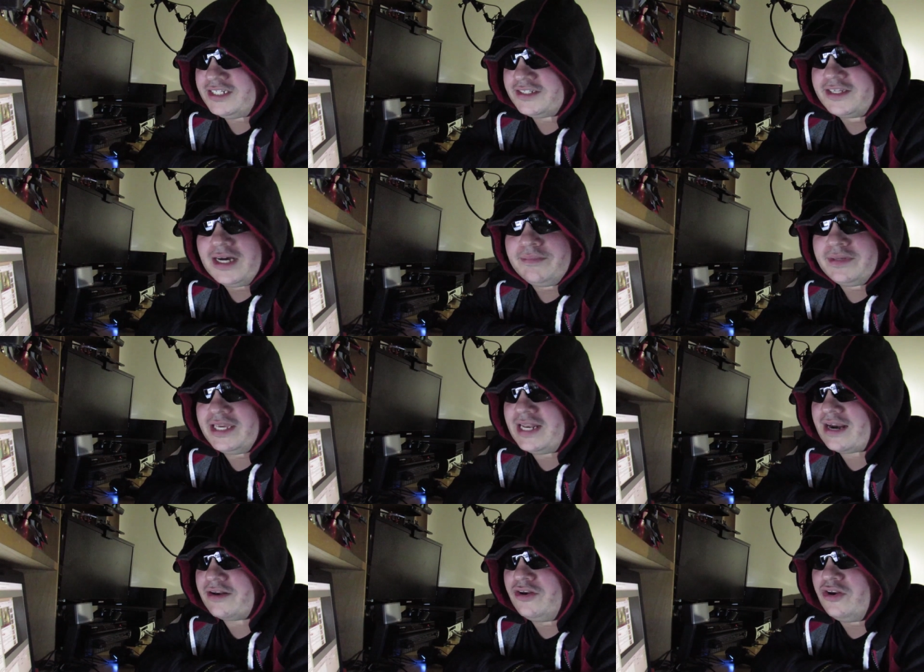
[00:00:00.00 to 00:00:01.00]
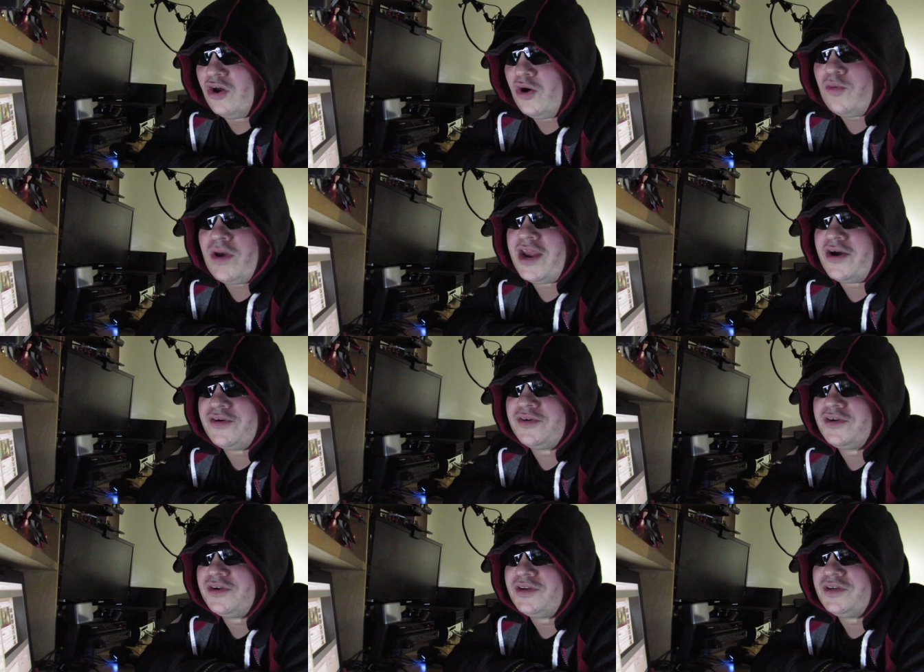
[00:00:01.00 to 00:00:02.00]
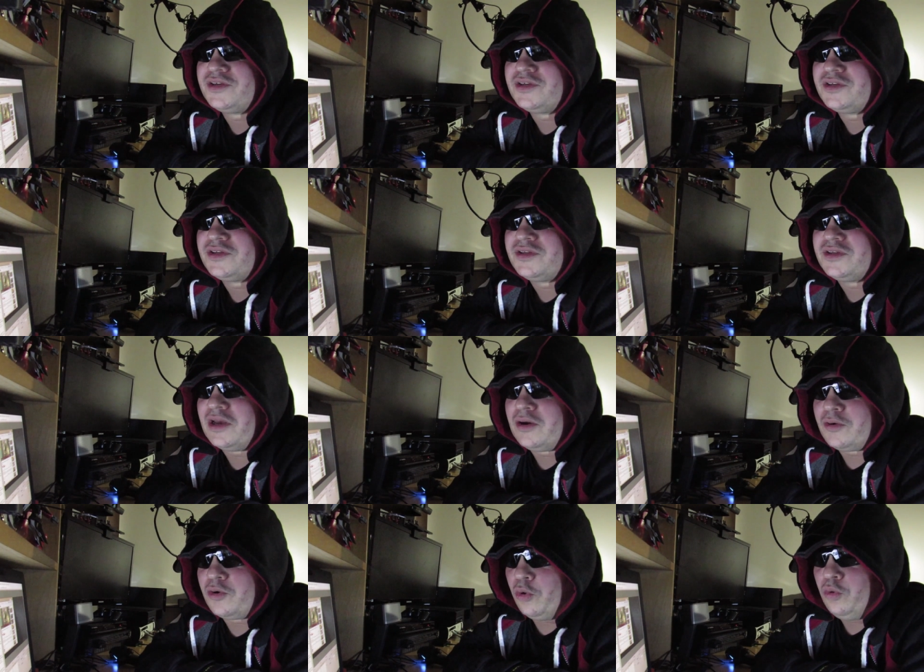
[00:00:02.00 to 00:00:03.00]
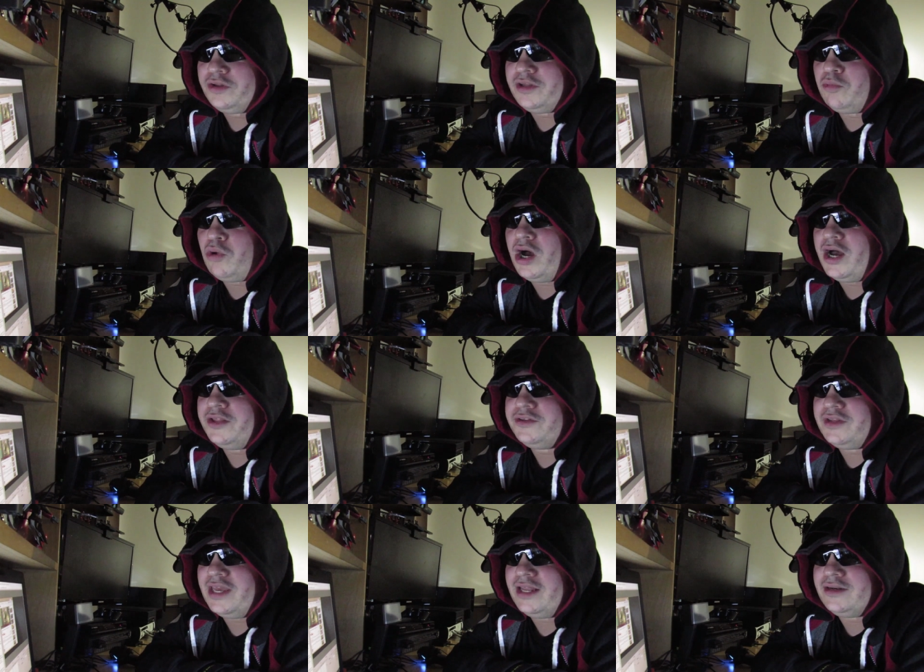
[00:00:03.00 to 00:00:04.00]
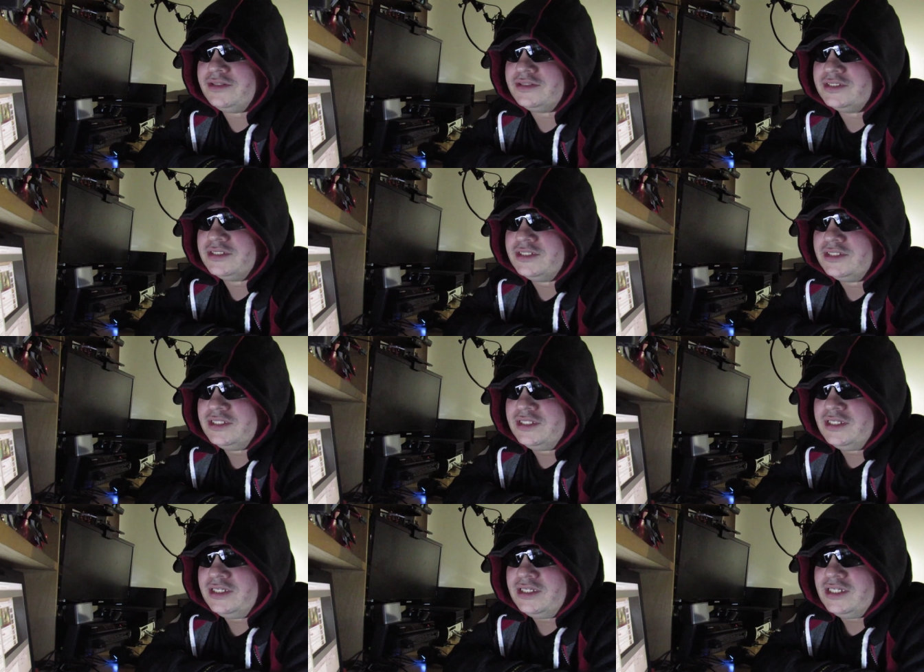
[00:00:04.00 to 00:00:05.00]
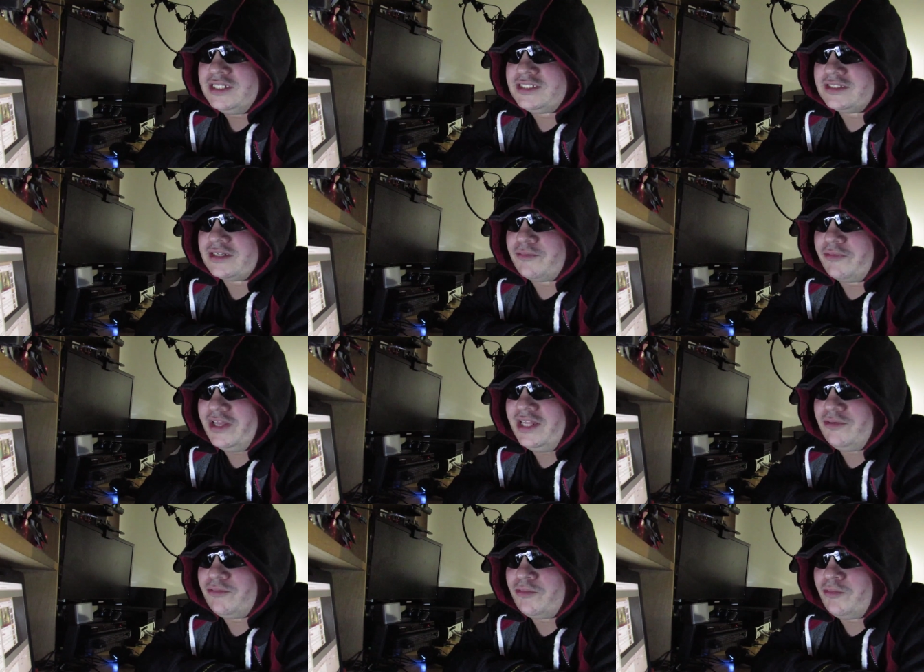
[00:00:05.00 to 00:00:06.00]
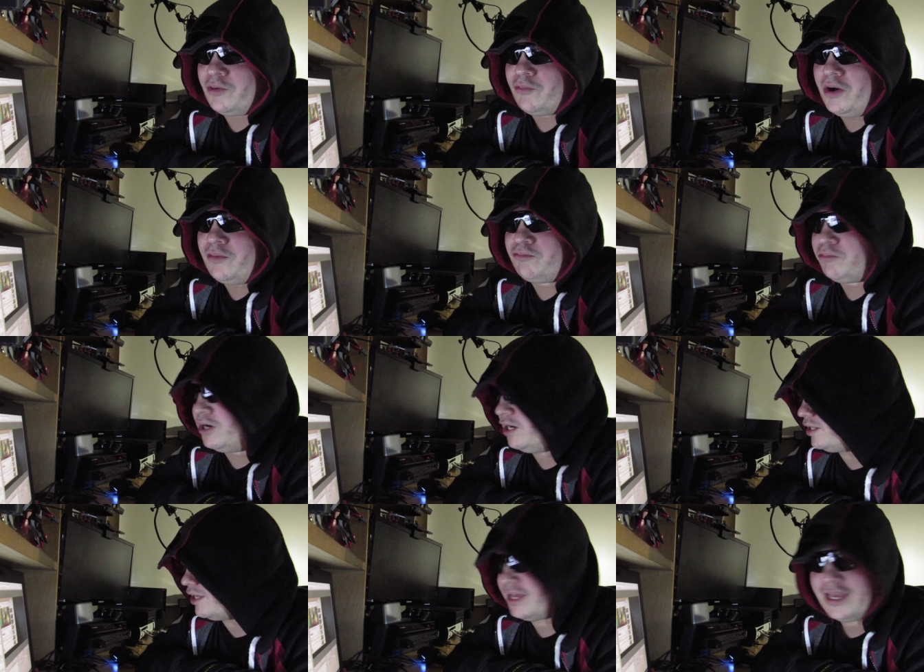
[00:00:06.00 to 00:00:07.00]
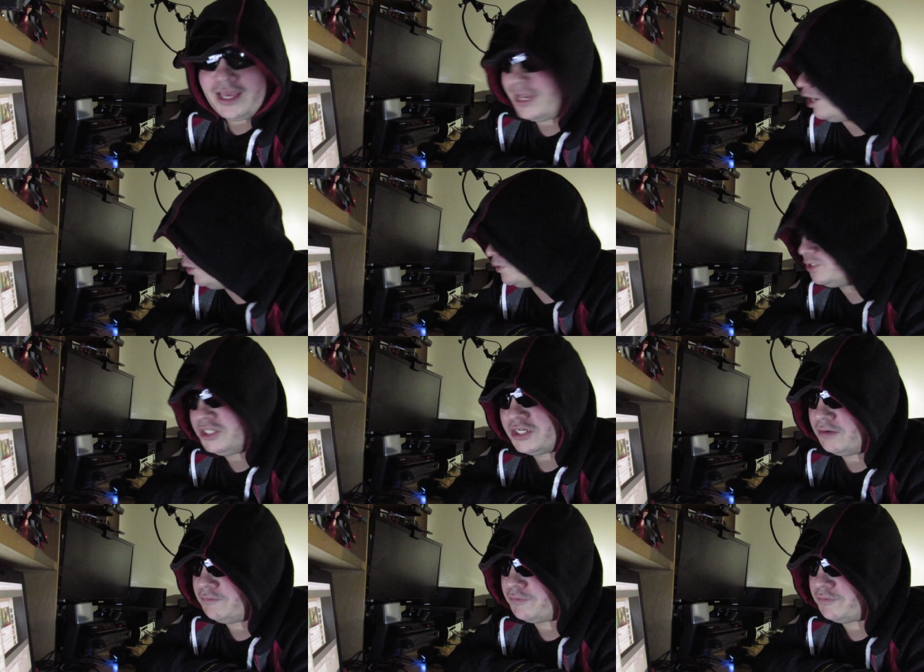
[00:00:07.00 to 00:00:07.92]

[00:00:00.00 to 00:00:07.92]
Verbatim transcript: just coming in out of nowhere. Cool as it was, and it's just like, really, where where the hell did she come